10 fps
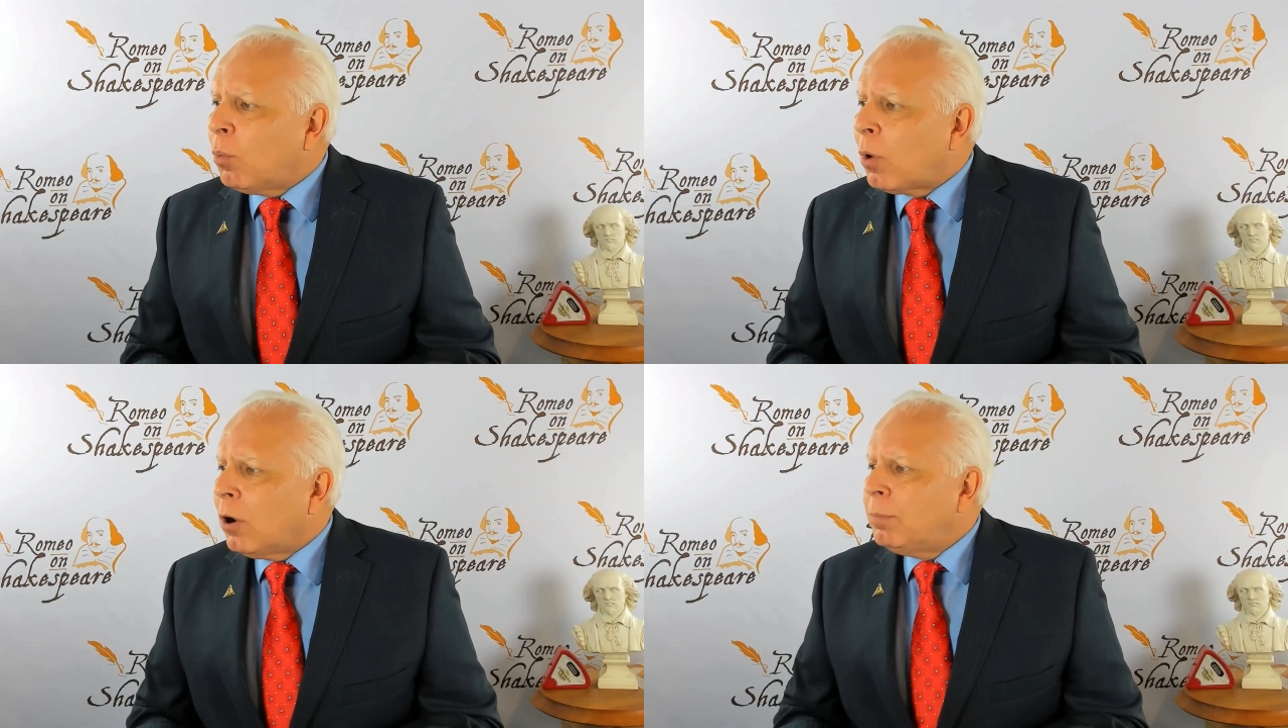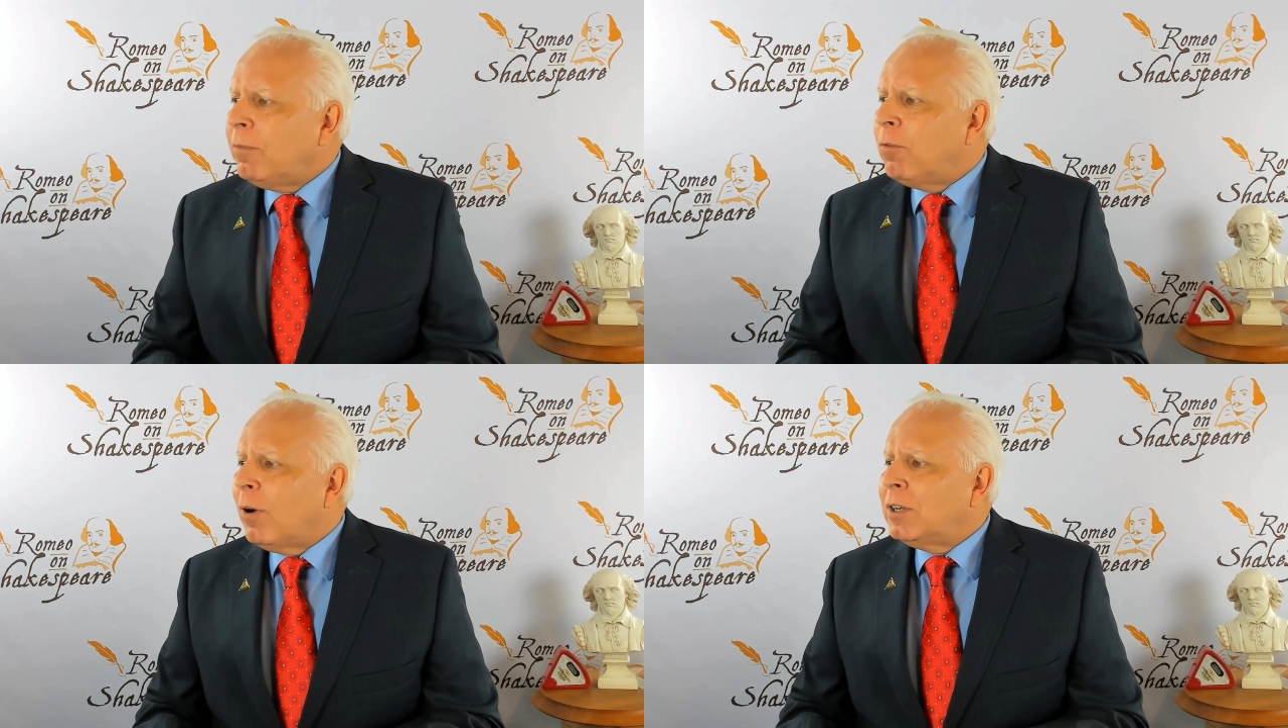world
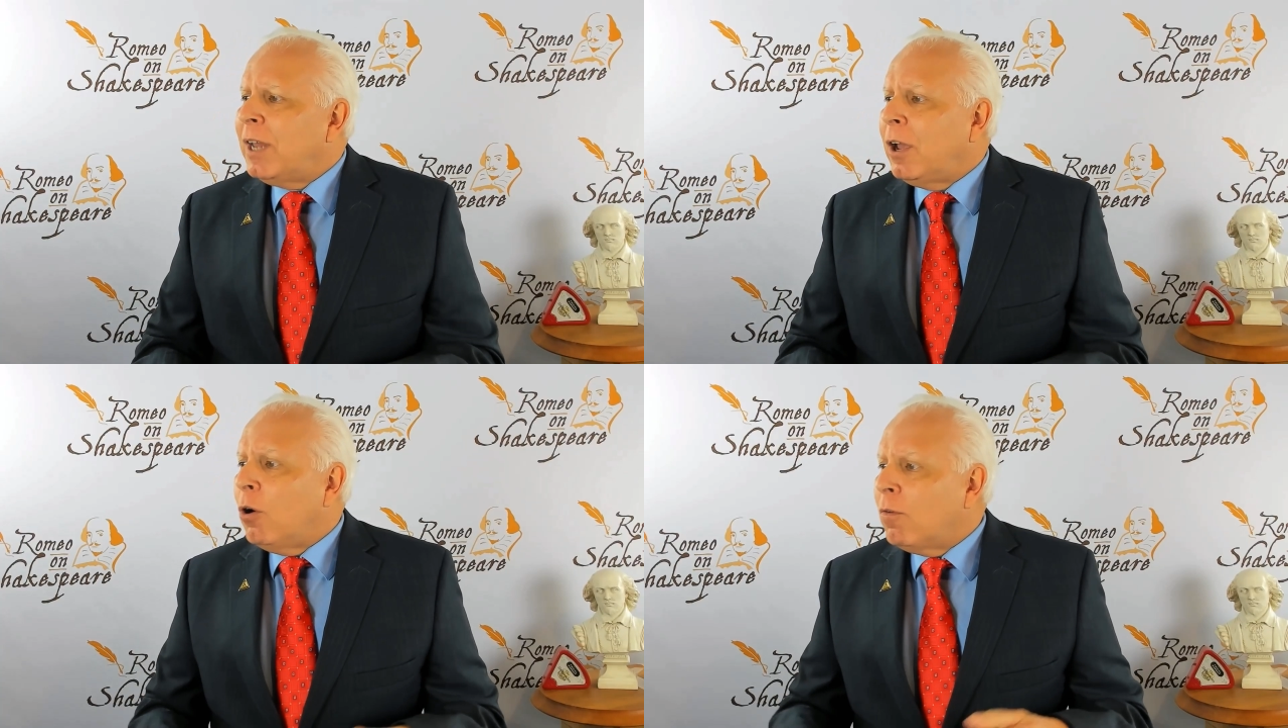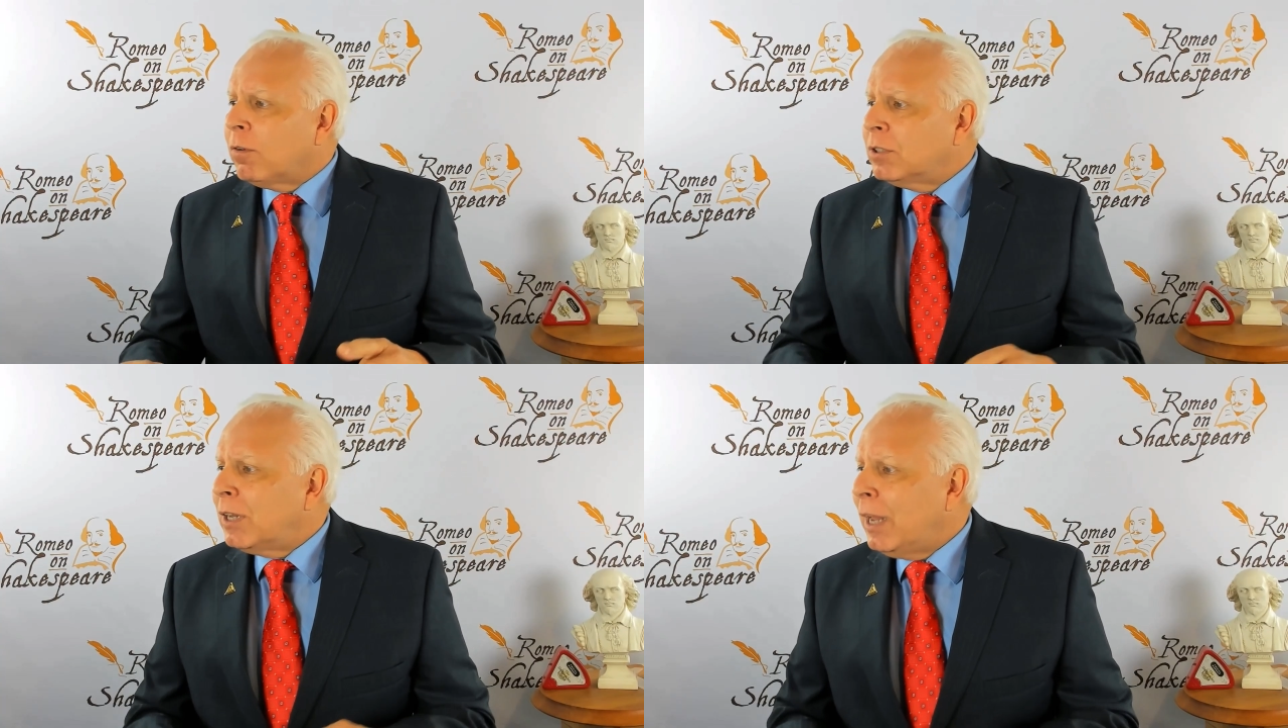before I take
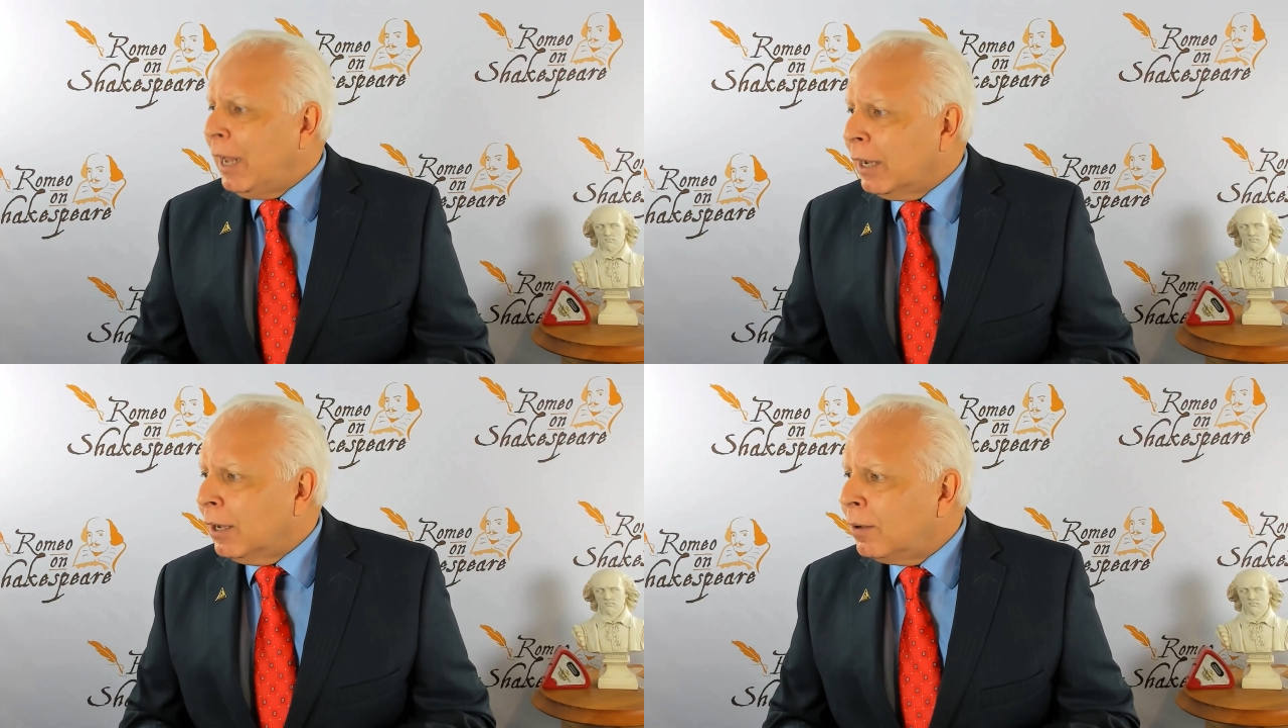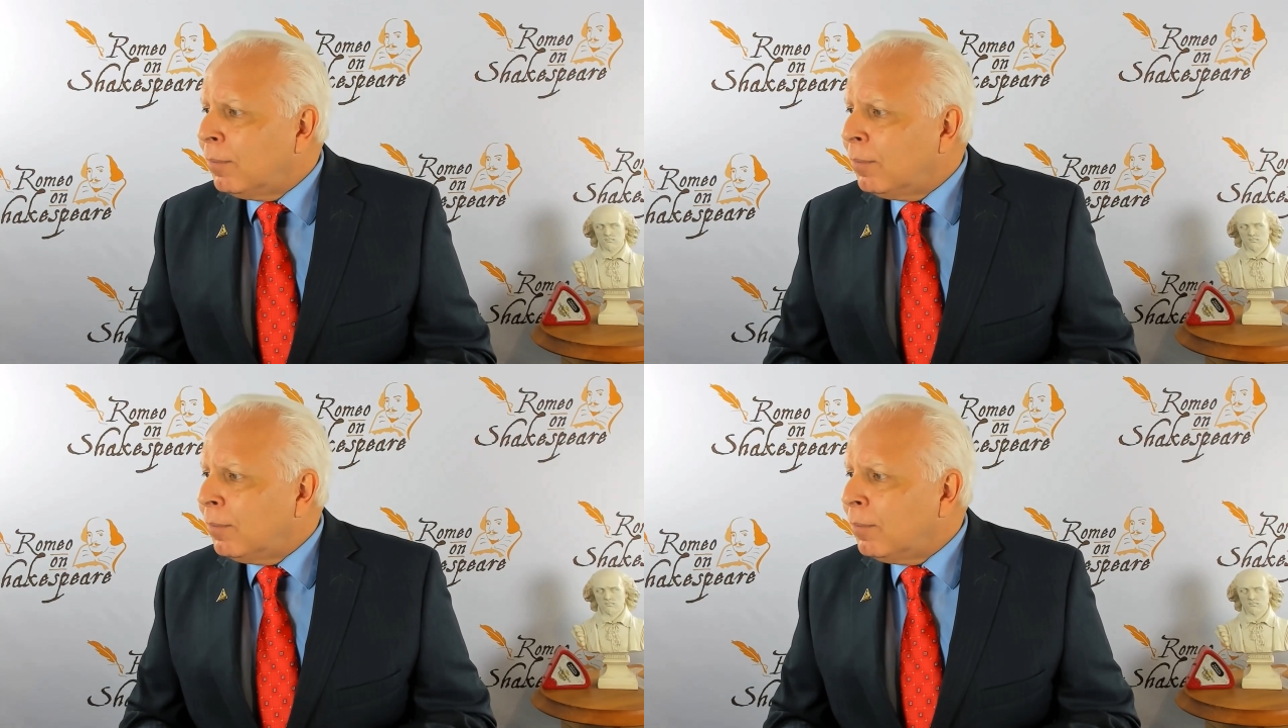over as king?